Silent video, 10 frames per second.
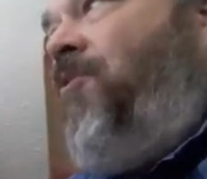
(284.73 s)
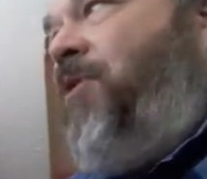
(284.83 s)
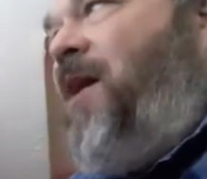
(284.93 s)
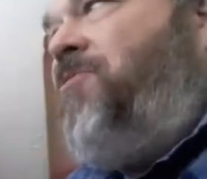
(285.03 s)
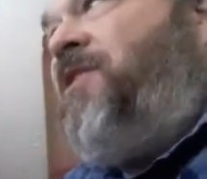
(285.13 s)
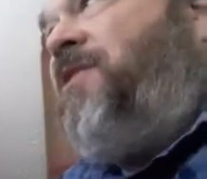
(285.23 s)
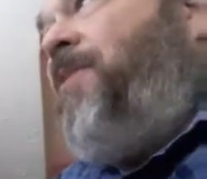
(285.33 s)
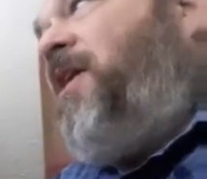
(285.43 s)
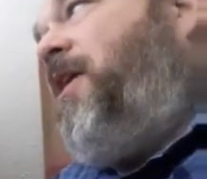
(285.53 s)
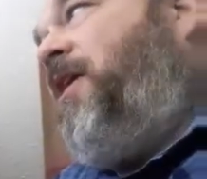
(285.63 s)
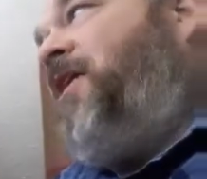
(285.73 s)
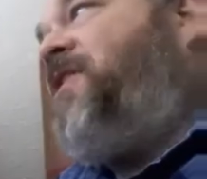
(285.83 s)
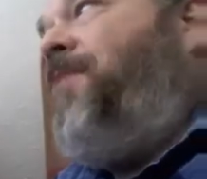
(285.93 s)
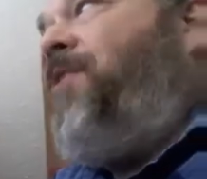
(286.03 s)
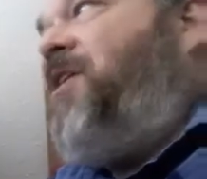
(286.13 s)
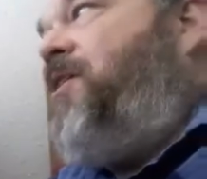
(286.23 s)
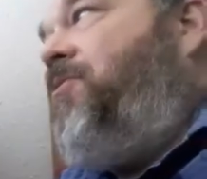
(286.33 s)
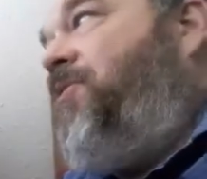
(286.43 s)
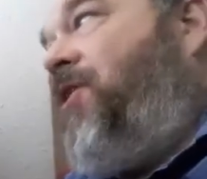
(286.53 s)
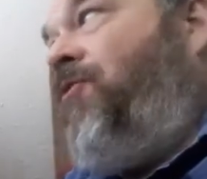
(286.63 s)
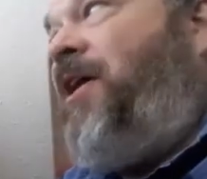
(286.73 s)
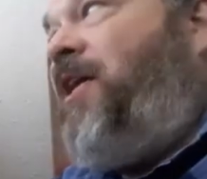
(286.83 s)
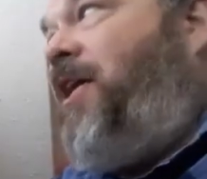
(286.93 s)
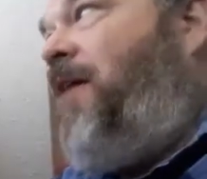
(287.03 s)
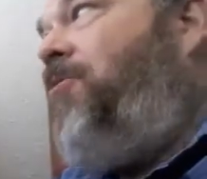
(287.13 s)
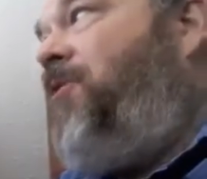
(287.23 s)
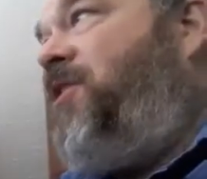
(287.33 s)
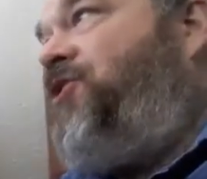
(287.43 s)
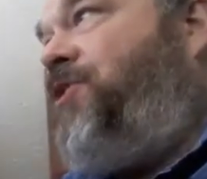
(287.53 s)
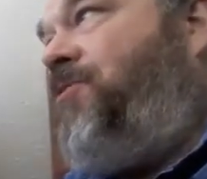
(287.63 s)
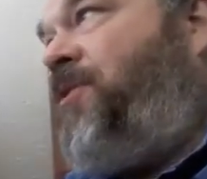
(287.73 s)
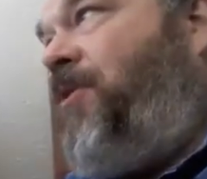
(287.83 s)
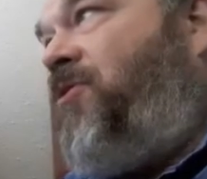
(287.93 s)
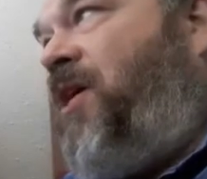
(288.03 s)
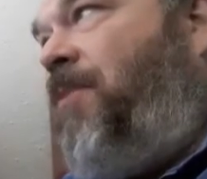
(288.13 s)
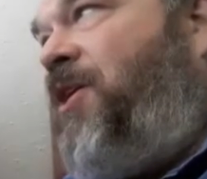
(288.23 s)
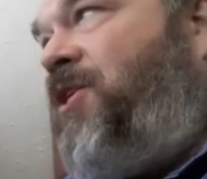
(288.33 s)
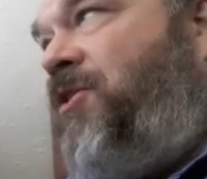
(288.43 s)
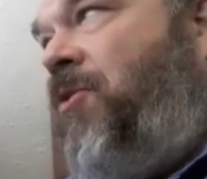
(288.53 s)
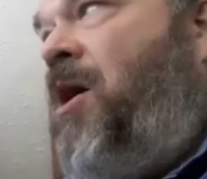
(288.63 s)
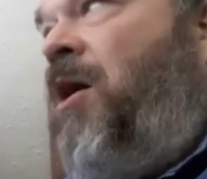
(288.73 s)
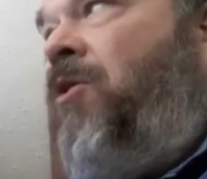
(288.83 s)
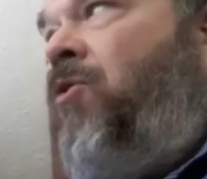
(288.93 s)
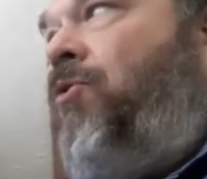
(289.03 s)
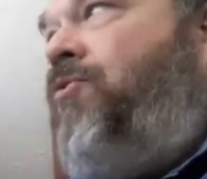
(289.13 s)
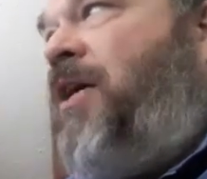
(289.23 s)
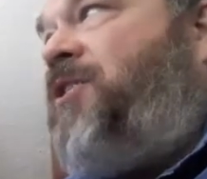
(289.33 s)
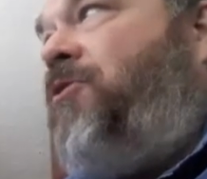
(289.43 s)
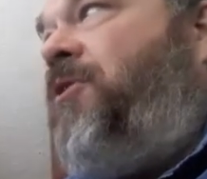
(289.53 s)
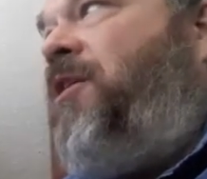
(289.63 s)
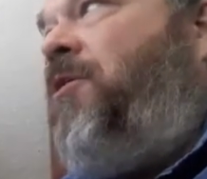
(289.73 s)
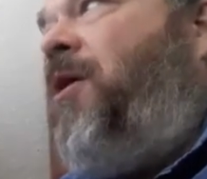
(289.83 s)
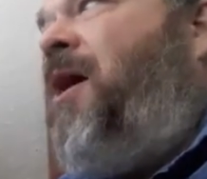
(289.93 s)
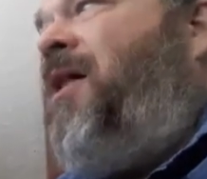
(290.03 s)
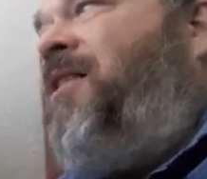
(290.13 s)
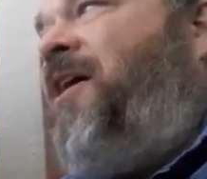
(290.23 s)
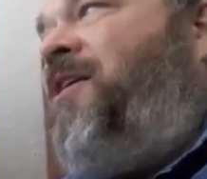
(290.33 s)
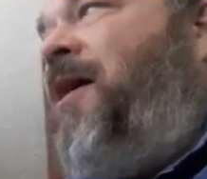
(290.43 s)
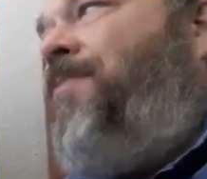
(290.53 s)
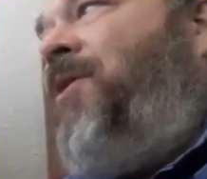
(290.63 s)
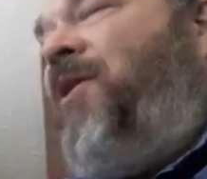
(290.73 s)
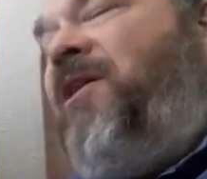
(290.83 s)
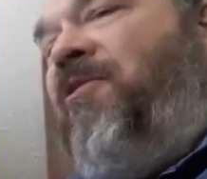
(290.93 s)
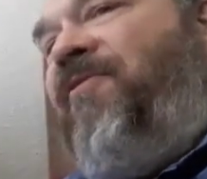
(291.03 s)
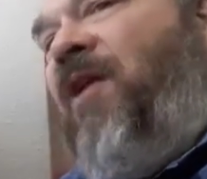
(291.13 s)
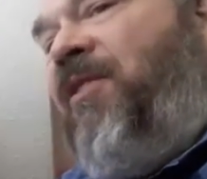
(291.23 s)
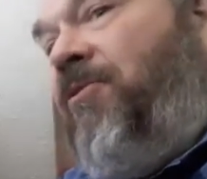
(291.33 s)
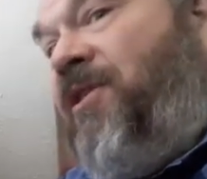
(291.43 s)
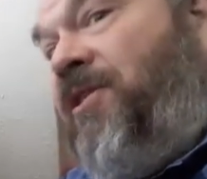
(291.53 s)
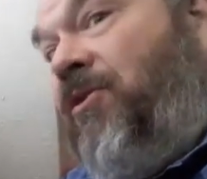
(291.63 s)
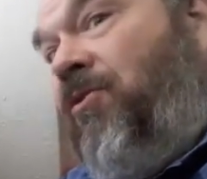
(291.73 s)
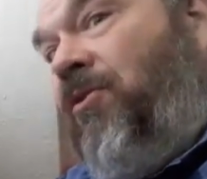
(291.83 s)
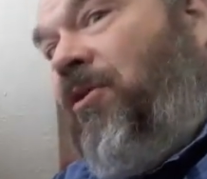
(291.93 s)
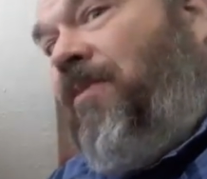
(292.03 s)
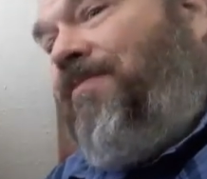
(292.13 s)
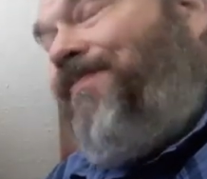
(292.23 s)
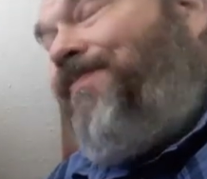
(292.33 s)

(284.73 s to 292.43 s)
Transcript: before now, suspecting it had something to do with the great inheritance she was about to come into. Lord rest her dear late millionaire father's soul.